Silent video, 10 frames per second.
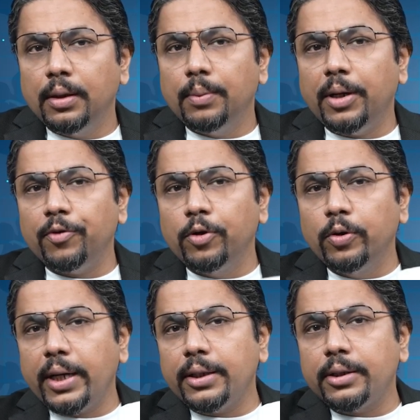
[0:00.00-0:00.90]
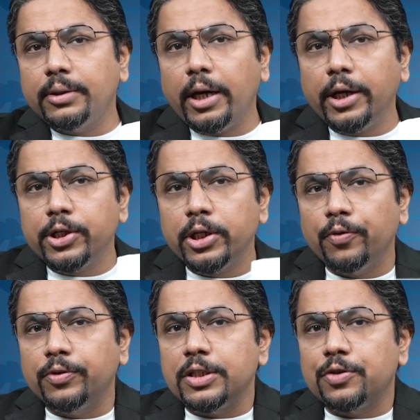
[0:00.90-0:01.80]
But if you look at the direction
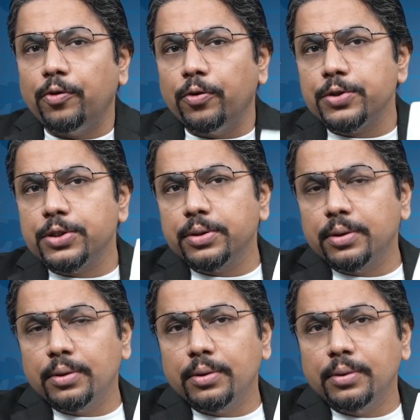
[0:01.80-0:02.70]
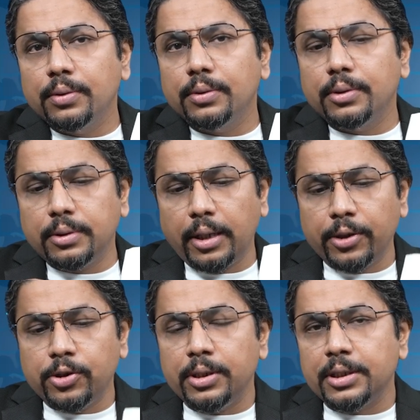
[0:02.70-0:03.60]
of these flows, the
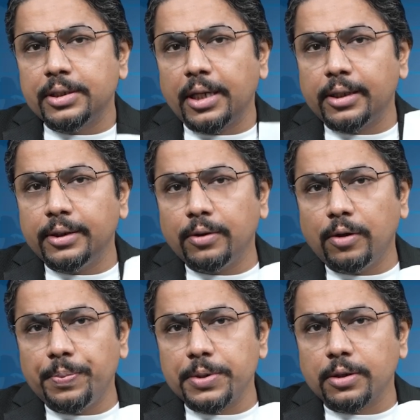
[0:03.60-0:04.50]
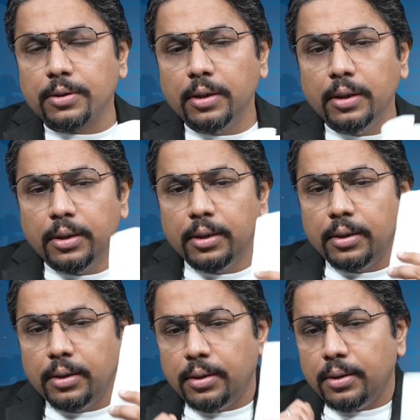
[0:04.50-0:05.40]
direction is exactly the opposite.
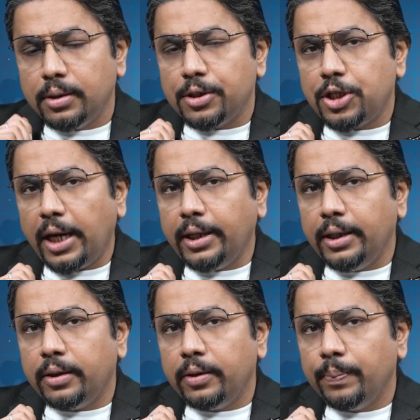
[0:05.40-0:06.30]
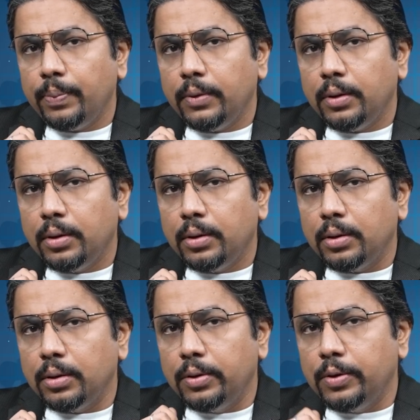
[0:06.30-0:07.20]
The jacket
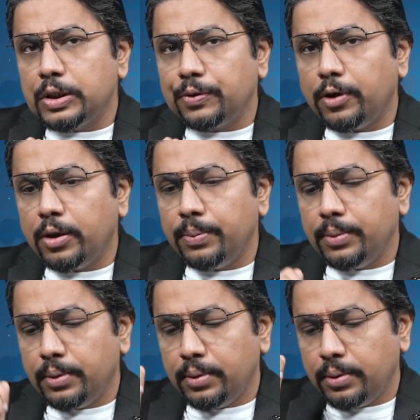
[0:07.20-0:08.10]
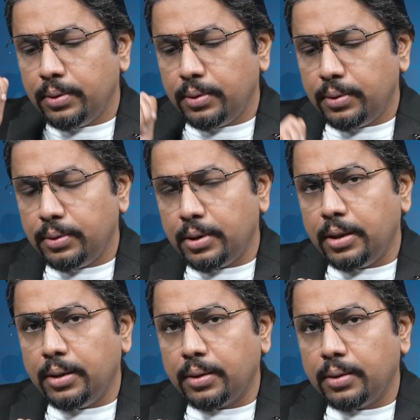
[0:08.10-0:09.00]
goes from
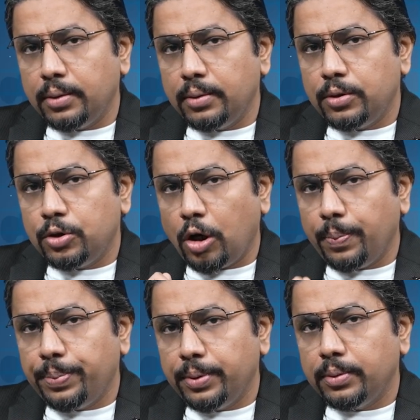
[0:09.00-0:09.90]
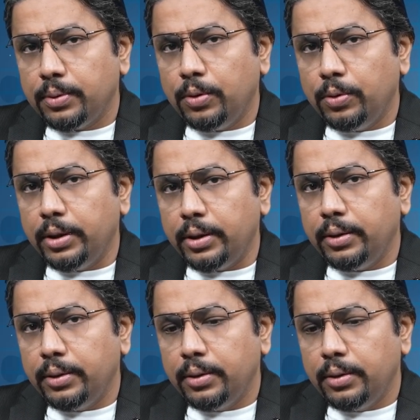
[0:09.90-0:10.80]
the shop
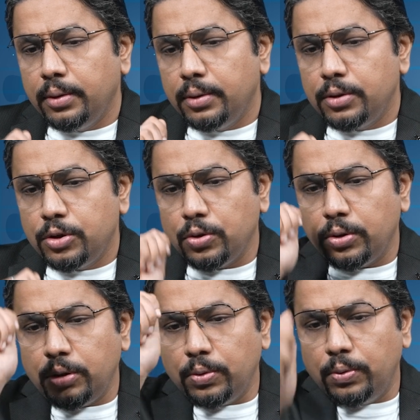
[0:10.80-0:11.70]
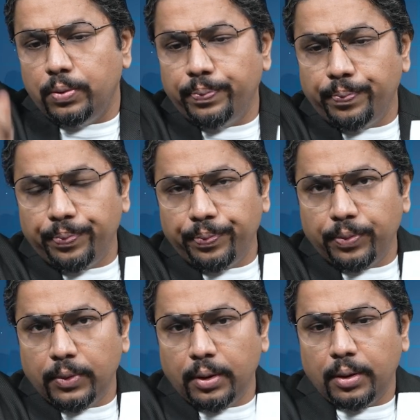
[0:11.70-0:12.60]
owner to you,
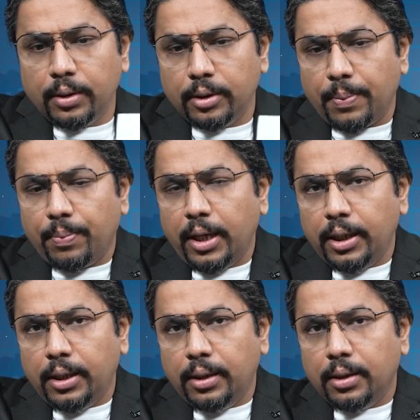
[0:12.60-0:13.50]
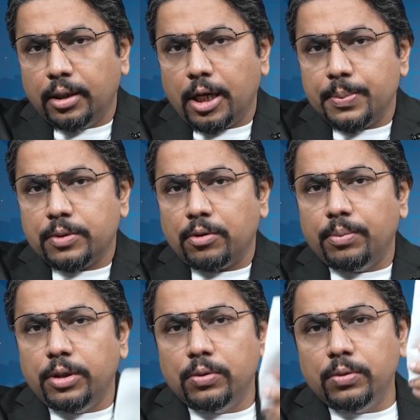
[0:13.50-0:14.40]
the money comes
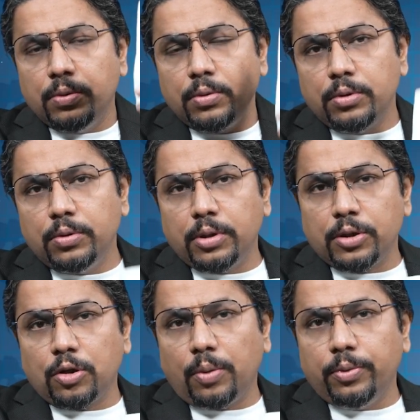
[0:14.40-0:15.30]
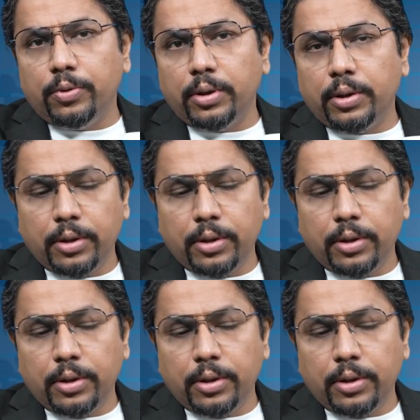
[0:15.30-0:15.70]
from you to the shop owner.